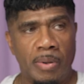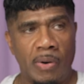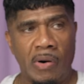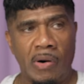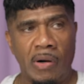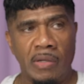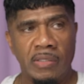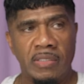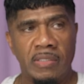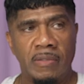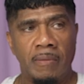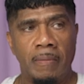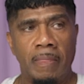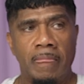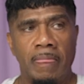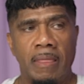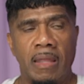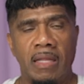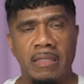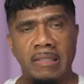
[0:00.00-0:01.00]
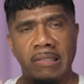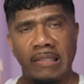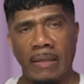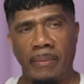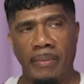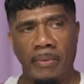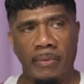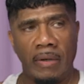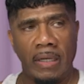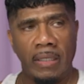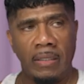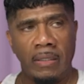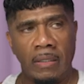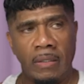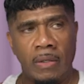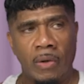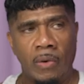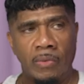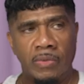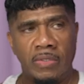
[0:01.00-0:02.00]
parts and separating
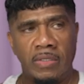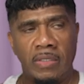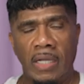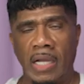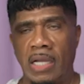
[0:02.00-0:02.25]
notes.